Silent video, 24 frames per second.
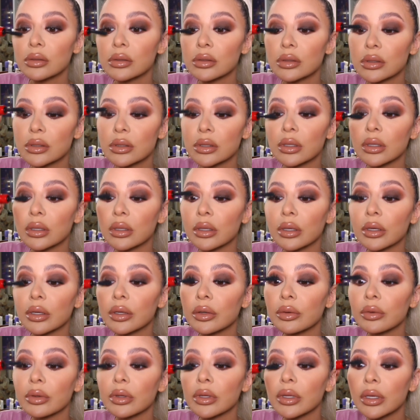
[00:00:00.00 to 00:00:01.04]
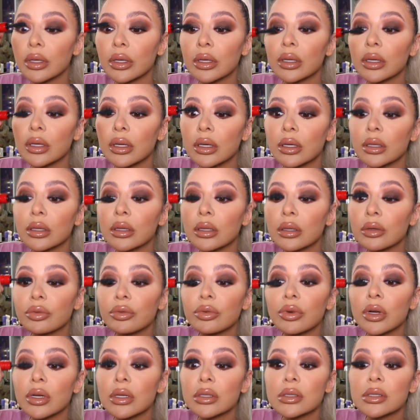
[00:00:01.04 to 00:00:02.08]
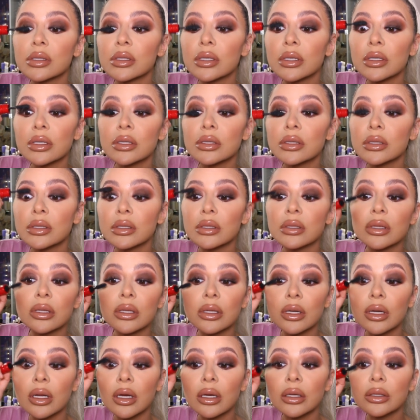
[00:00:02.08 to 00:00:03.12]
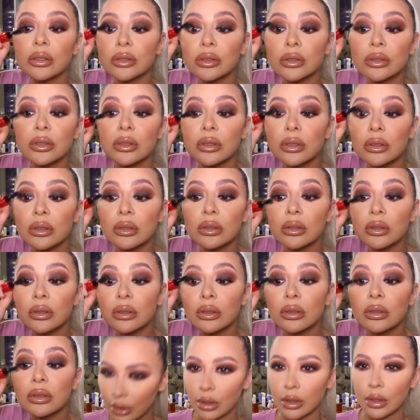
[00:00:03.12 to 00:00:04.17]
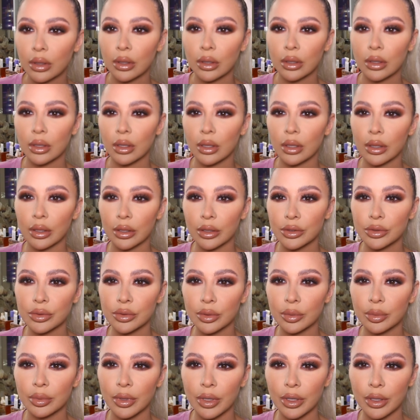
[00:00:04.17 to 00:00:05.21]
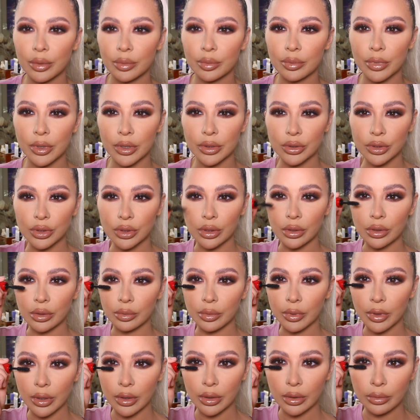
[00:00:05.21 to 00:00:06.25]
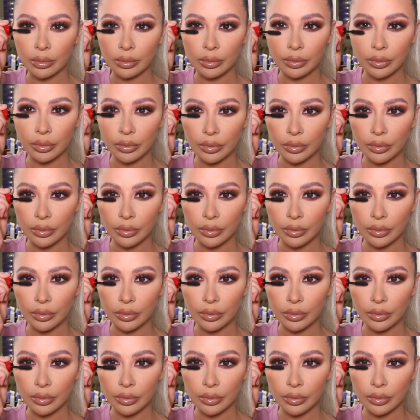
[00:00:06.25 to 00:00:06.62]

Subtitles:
It's gonna like really connect the falsies to the natural. I like to apply a bunch on the bottom.